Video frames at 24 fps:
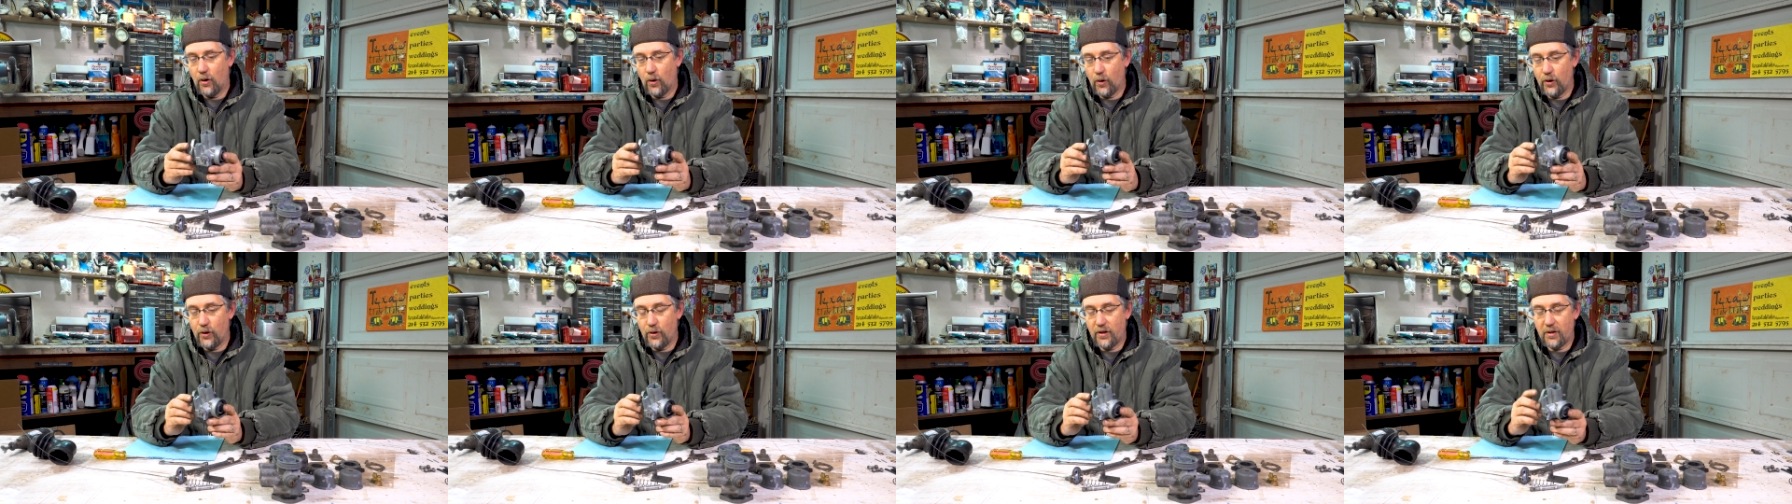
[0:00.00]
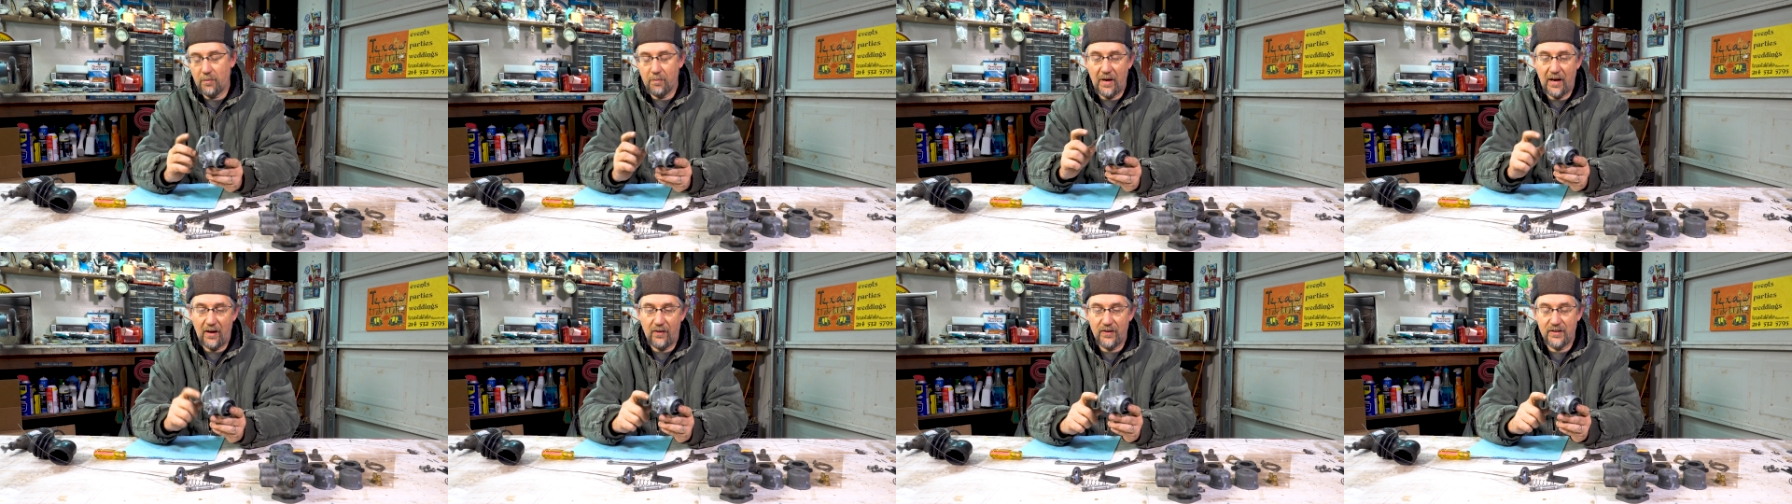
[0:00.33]
or you
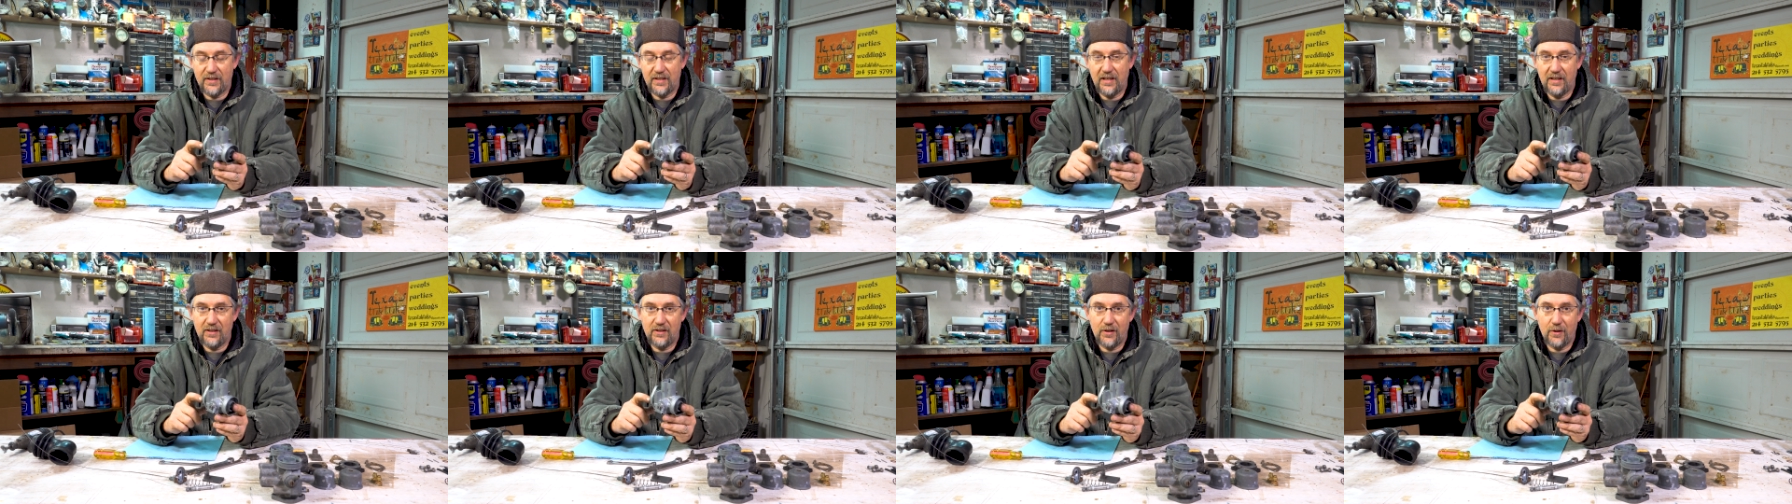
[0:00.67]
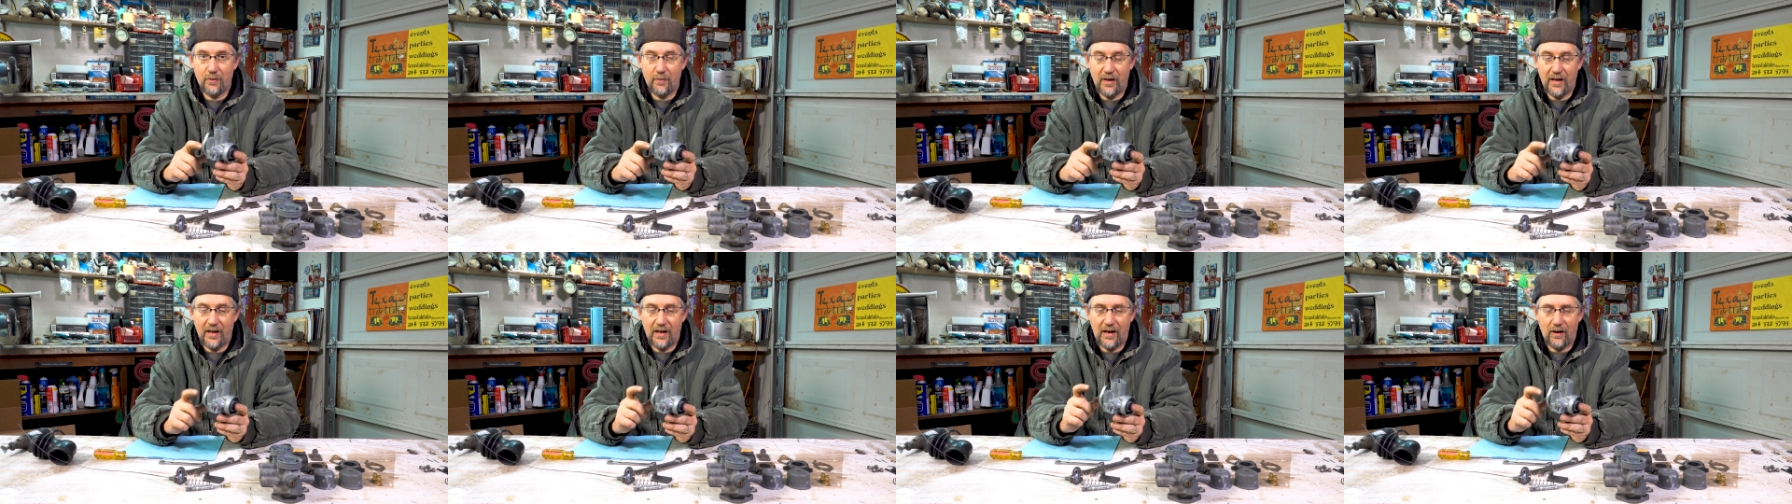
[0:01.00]
can mail this into
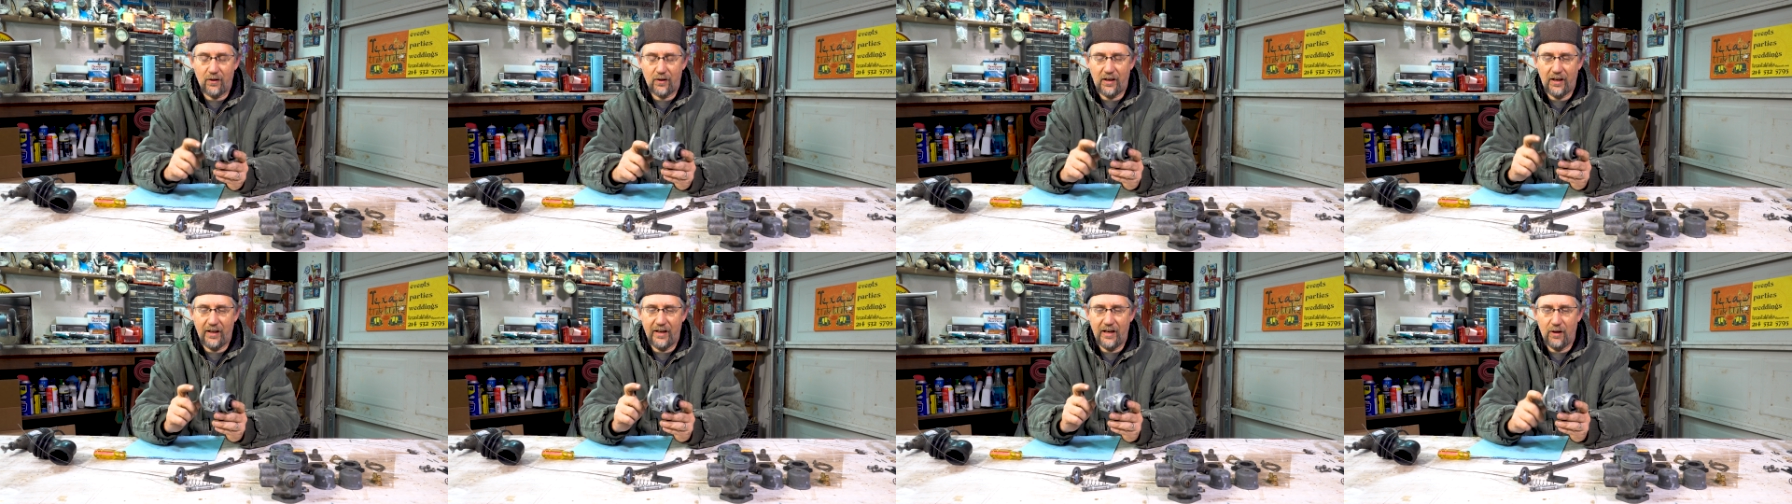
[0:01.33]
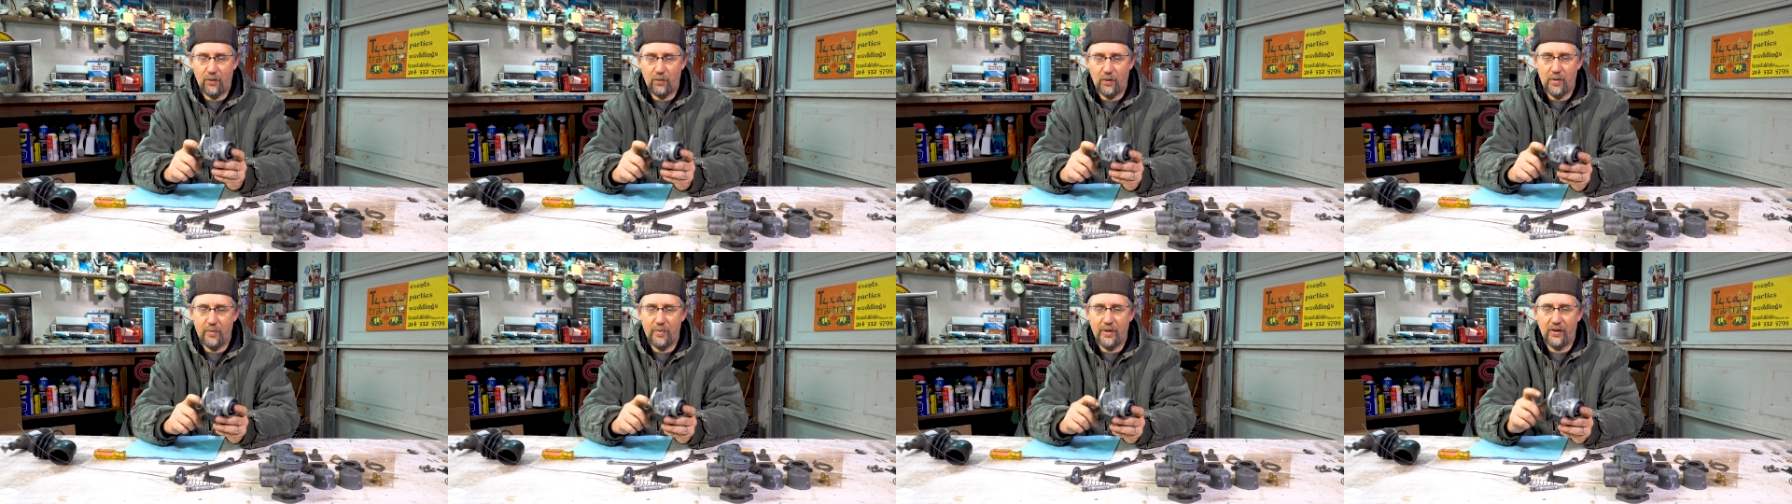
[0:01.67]
me and I'll clean
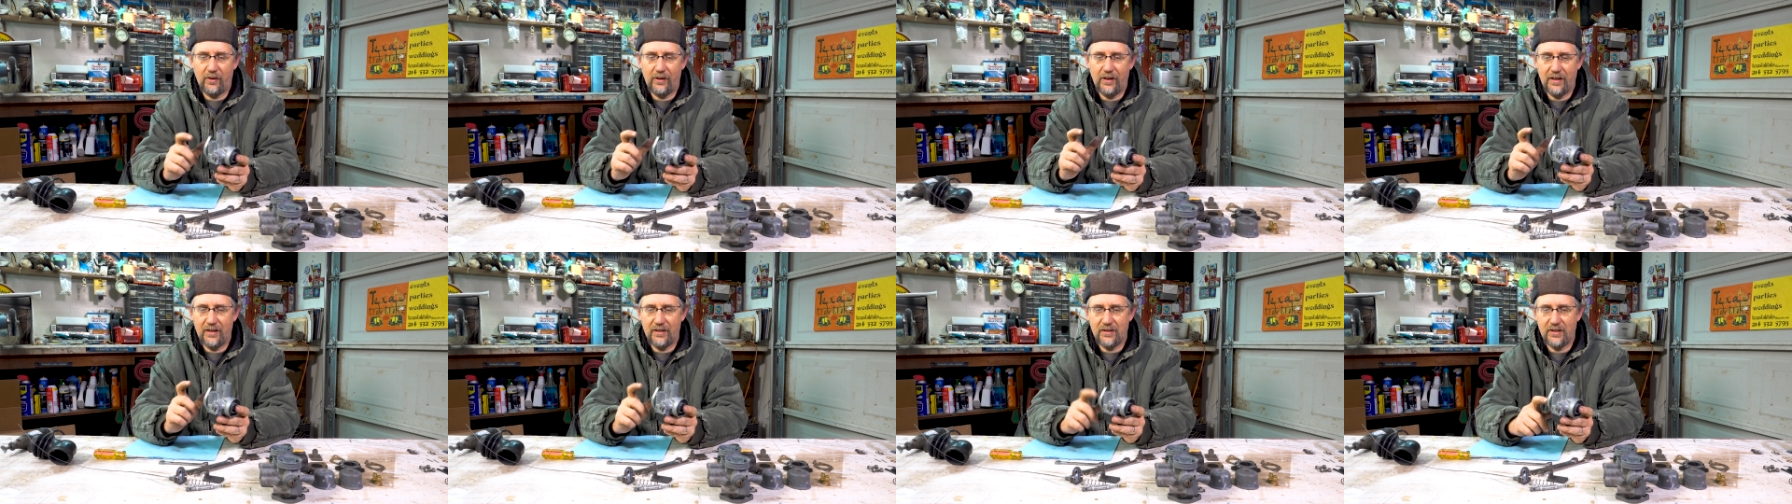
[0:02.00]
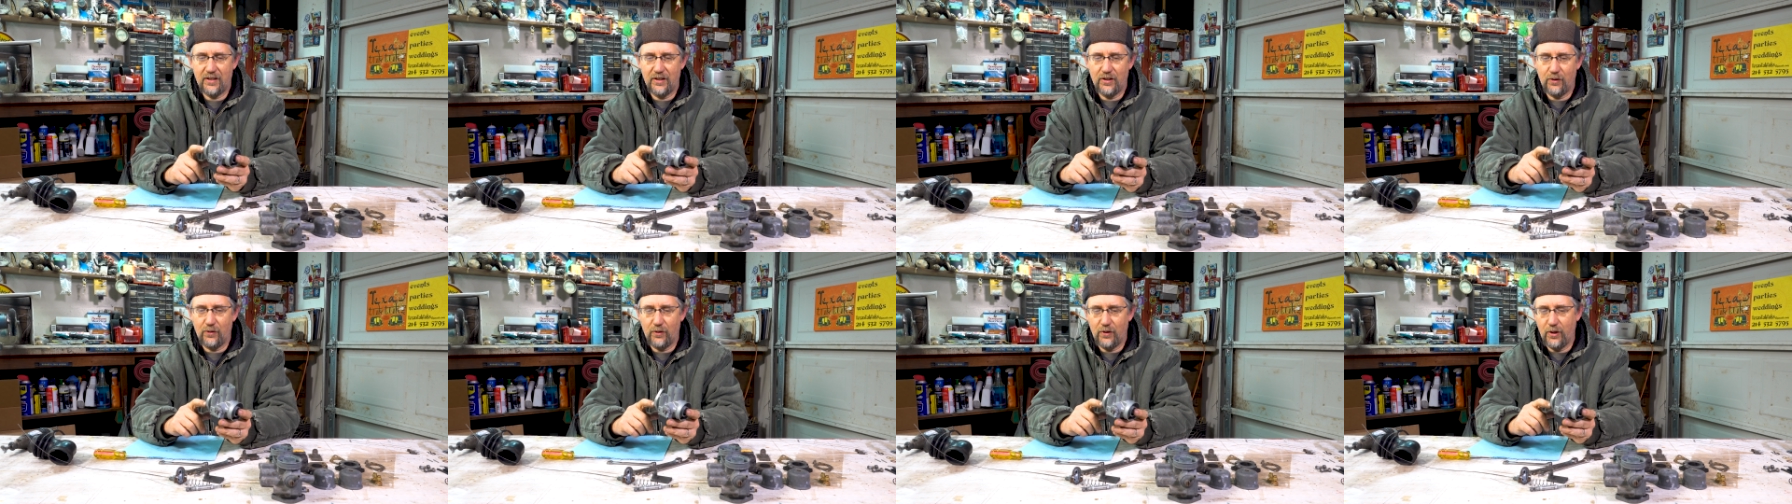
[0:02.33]
it, rebuild it, and
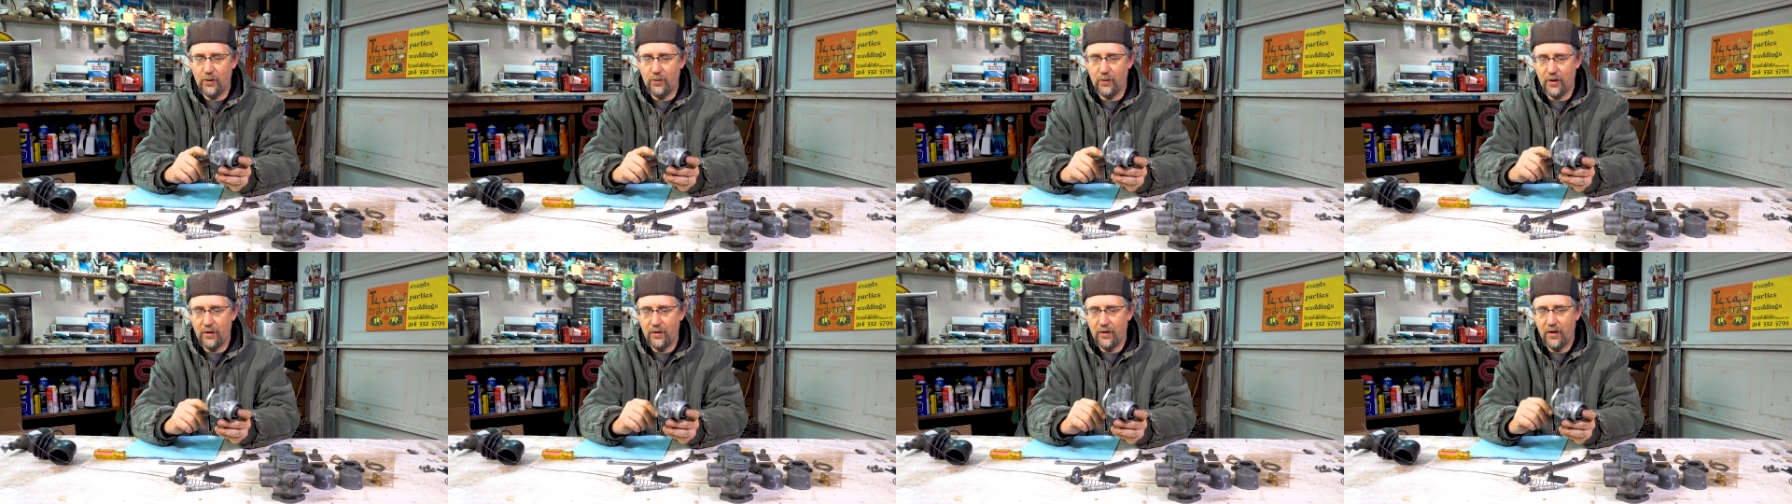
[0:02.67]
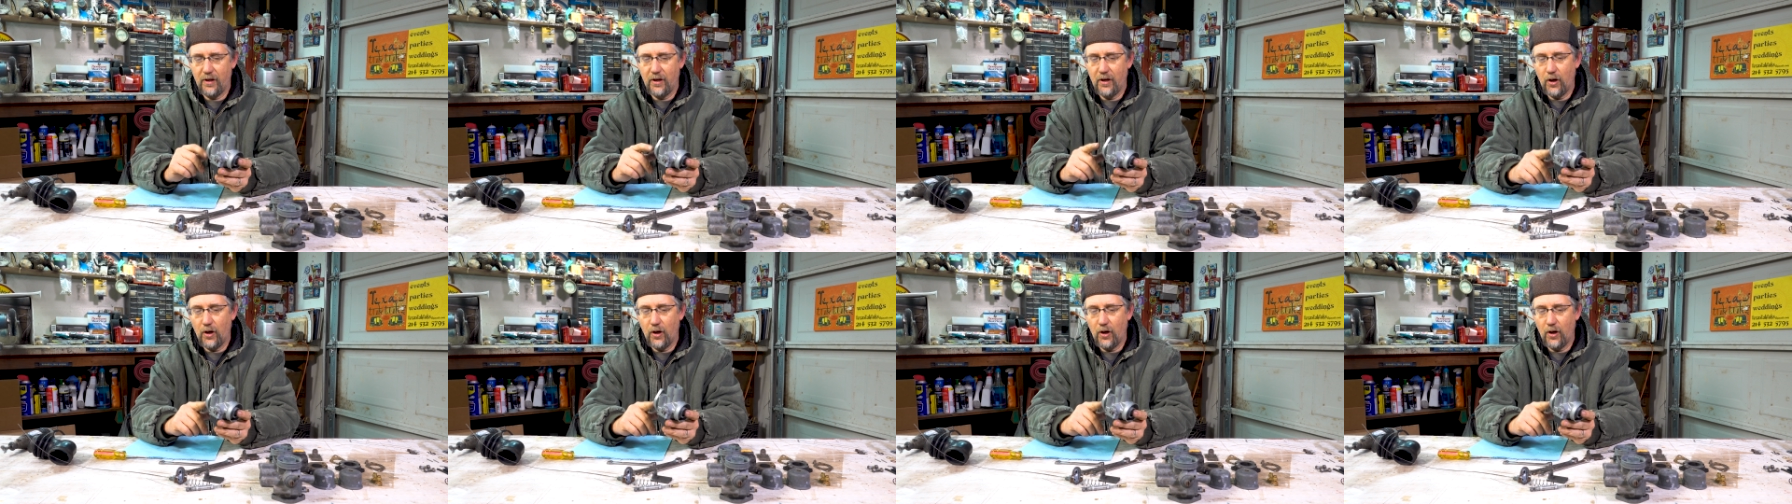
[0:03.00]
send you a new one.